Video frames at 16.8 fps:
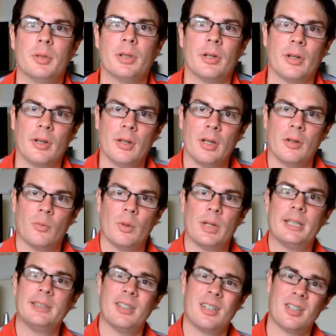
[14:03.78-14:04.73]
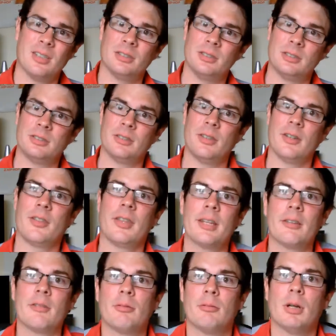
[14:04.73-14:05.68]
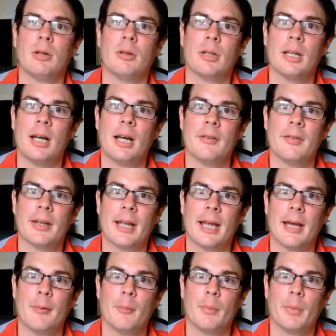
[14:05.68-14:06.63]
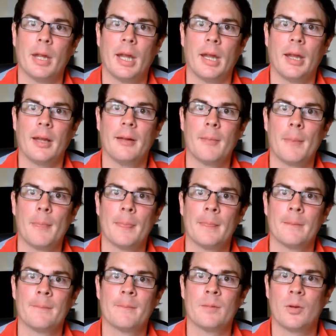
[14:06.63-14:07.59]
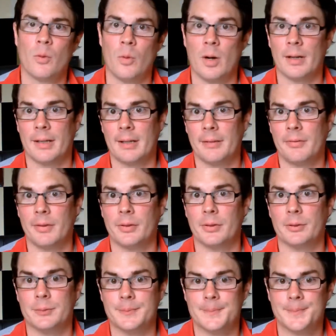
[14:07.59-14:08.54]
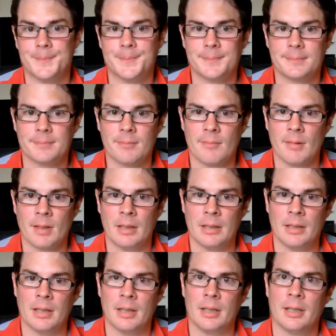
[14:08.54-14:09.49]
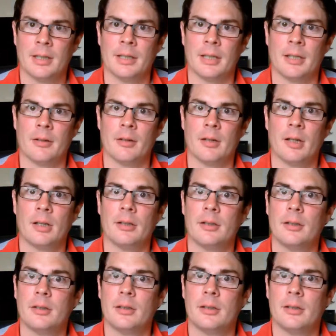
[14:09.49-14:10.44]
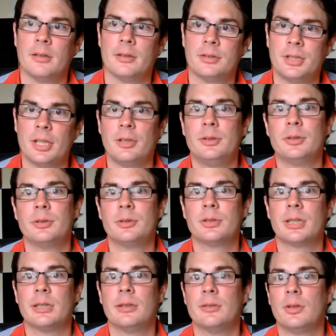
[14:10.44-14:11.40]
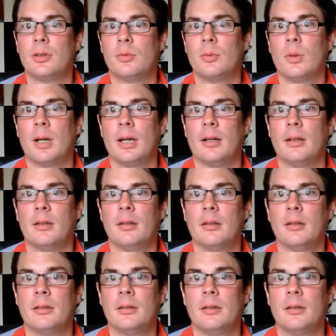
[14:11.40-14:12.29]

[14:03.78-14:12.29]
but when it's a constant thing throughout your life, it can be quite difficult. And social skills as well.